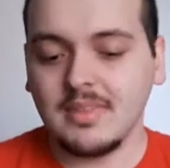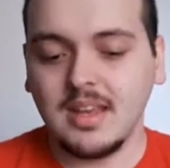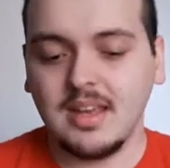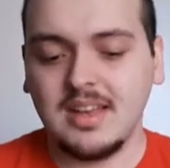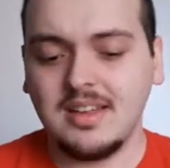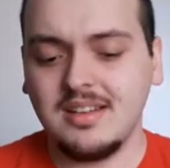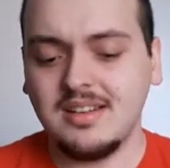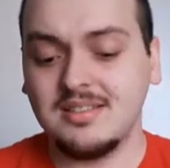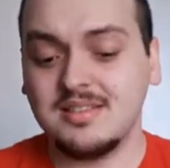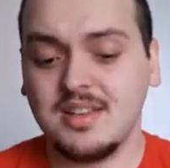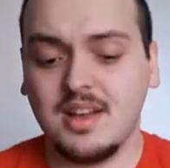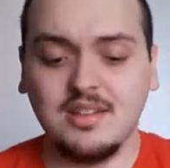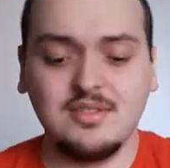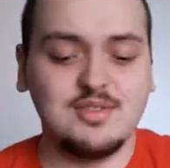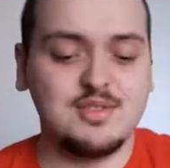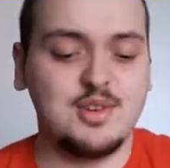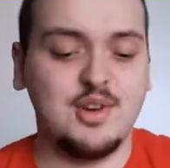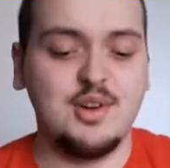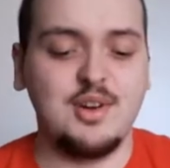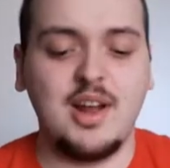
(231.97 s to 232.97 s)
It is
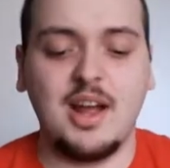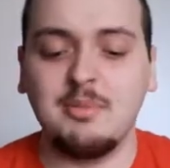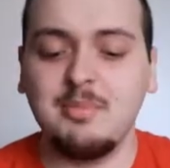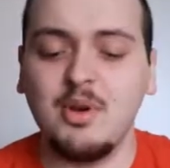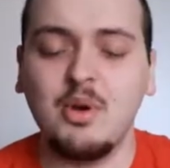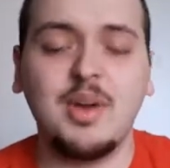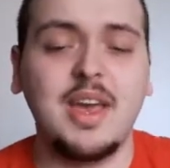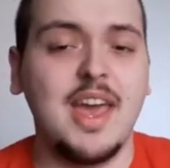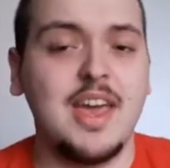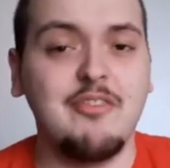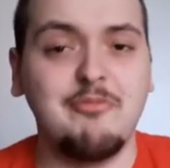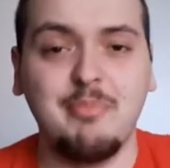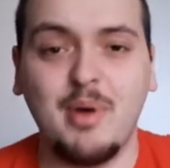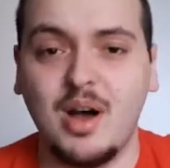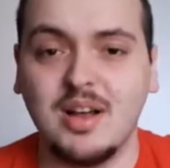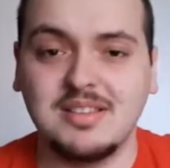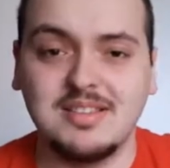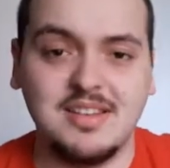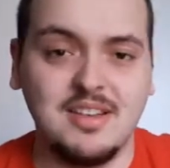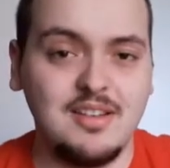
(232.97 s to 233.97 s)
uncertain. I'd be okay if
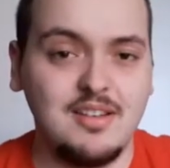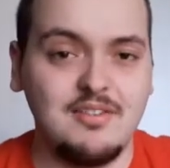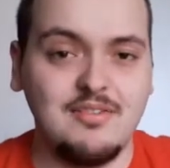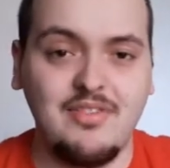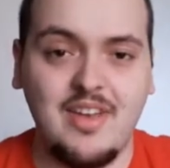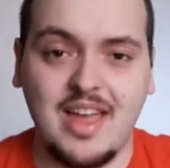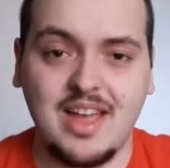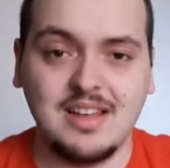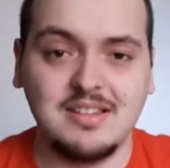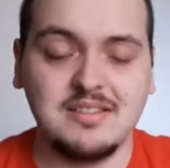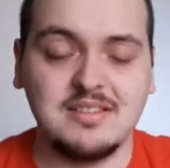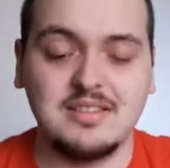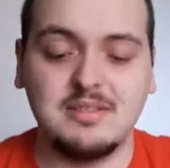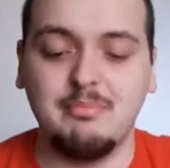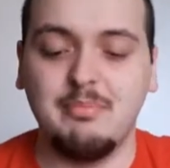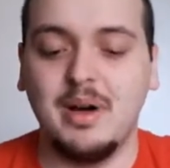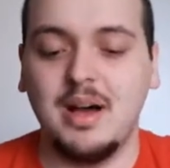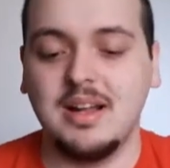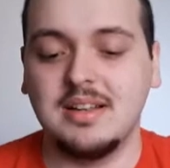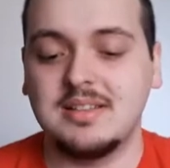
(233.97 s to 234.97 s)
Boston
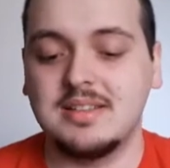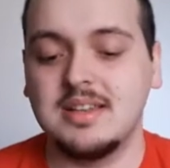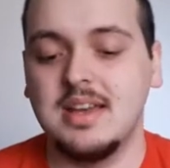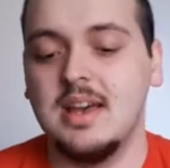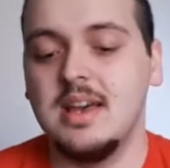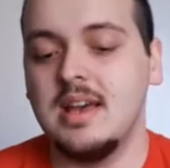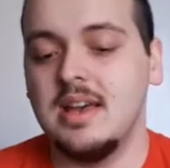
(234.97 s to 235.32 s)
advanced, but